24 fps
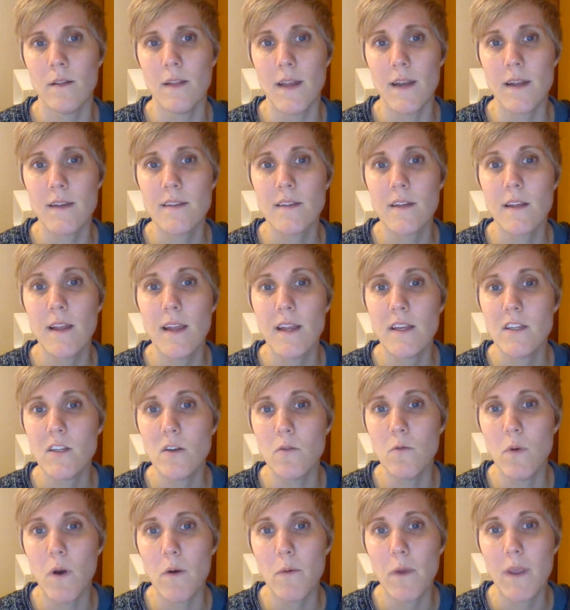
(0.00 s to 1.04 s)
Let us cling
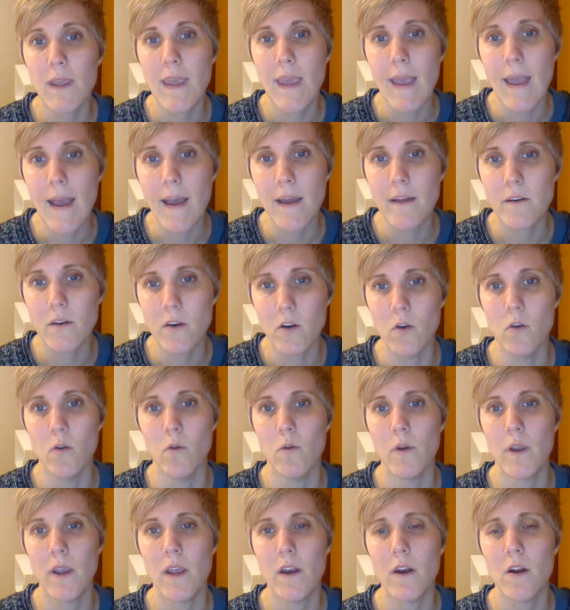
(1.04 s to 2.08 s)
to what we can
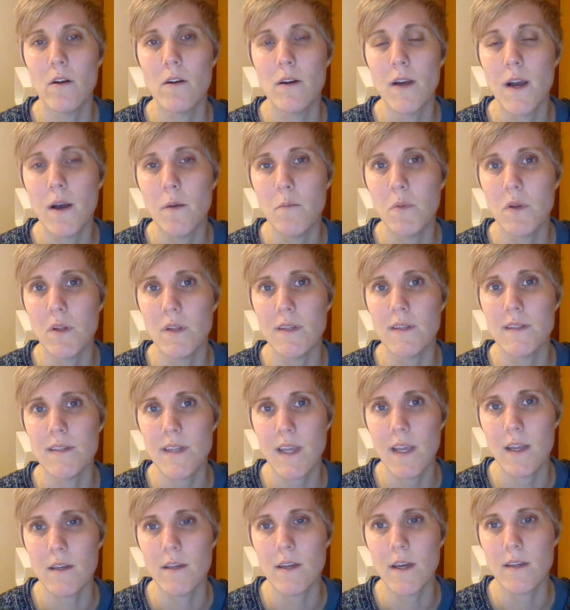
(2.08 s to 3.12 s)
know in our humble
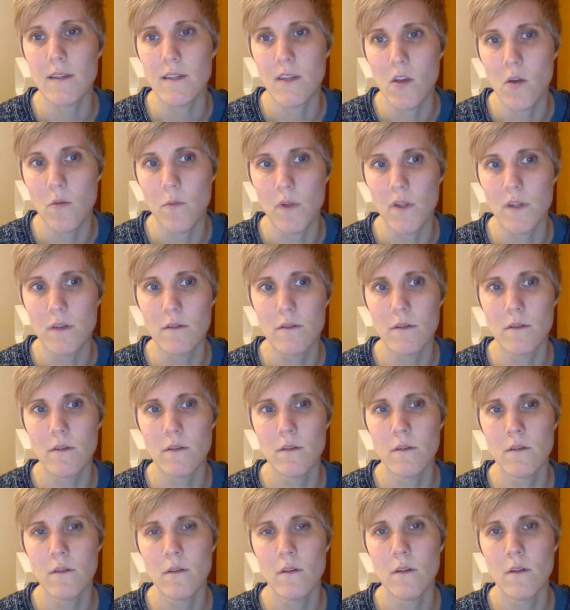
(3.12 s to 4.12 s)
estate as humans,